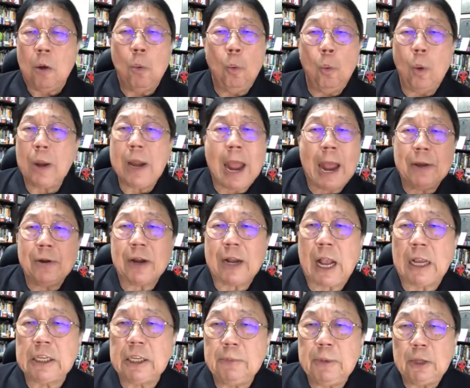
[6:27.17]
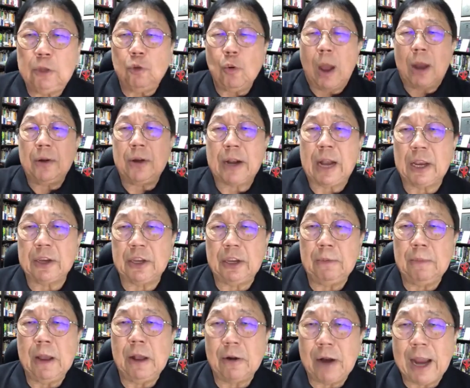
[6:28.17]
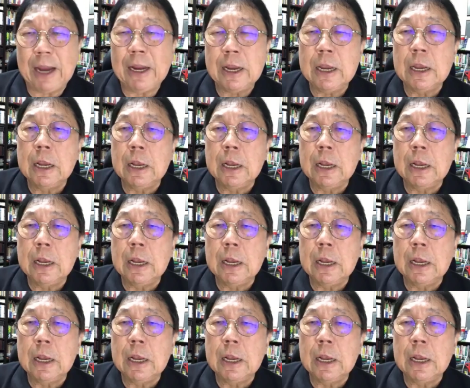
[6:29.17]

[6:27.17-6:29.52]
100 customer, 200 customer, right?